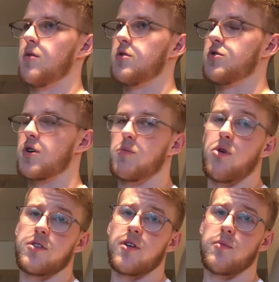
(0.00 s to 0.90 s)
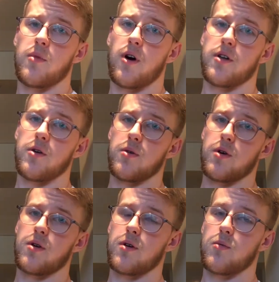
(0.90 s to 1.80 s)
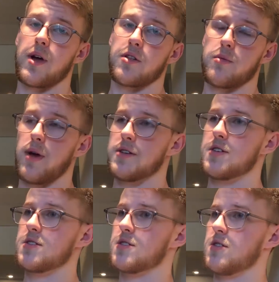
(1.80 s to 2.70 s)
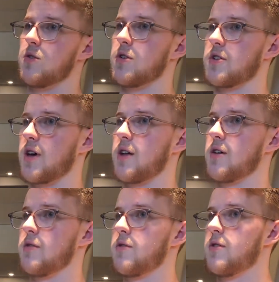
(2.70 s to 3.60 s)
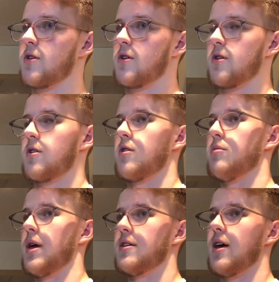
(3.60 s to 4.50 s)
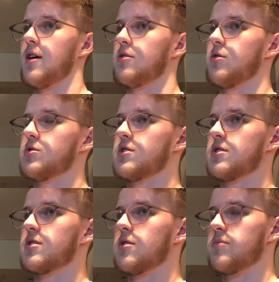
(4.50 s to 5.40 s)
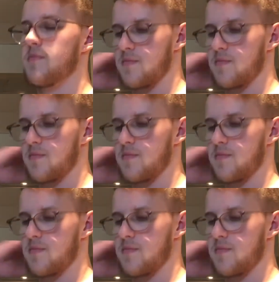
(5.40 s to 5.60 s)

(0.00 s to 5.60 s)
trigger point them on a regular basis in order to kind of maintain looseness in them.